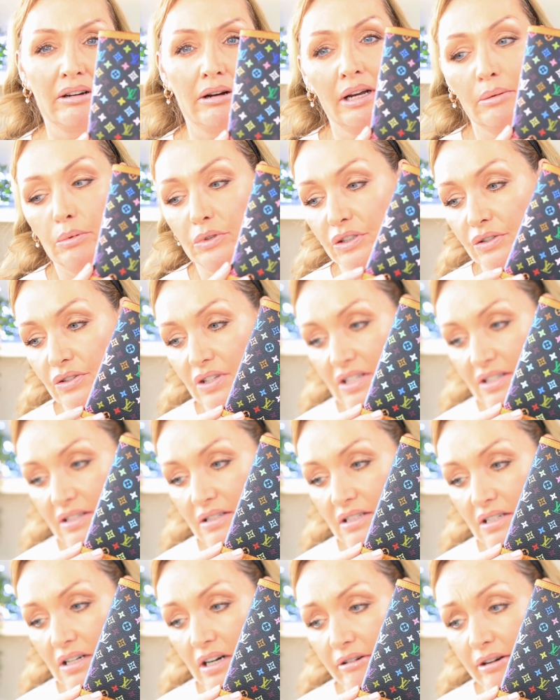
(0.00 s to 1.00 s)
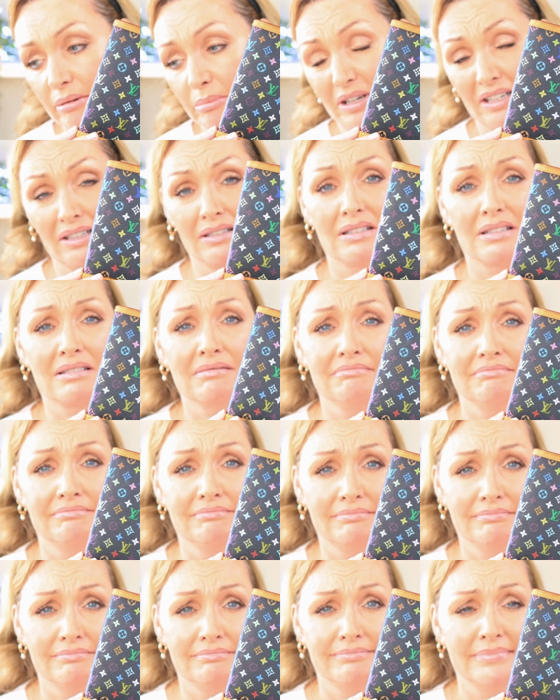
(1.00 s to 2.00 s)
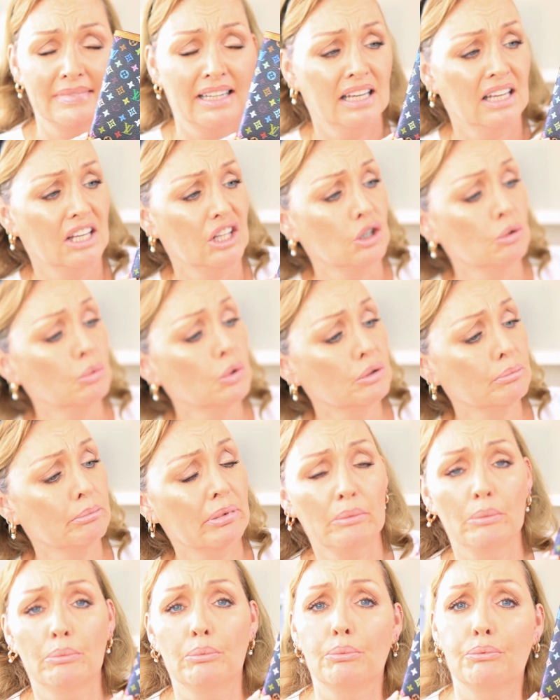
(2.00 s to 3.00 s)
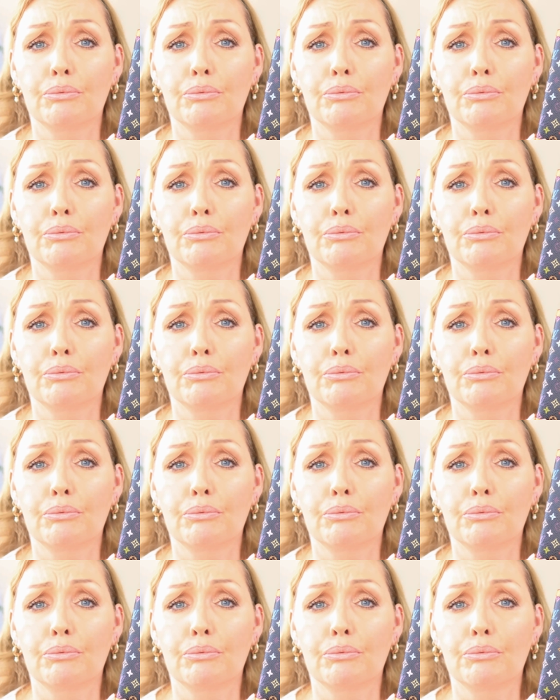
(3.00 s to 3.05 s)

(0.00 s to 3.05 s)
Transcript: Now I wouldn't use this as a diary because you wouldn't be